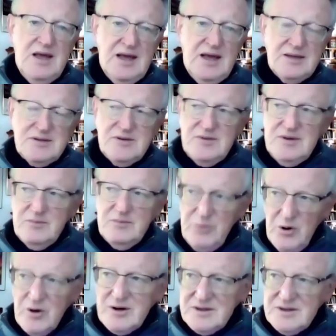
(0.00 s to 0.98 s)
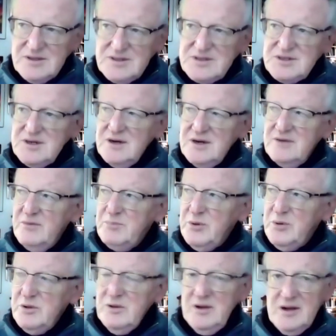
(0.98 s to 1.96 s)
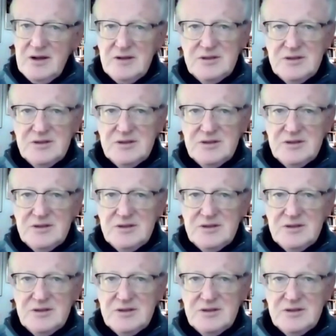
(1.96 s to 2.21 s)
and to the importance of a political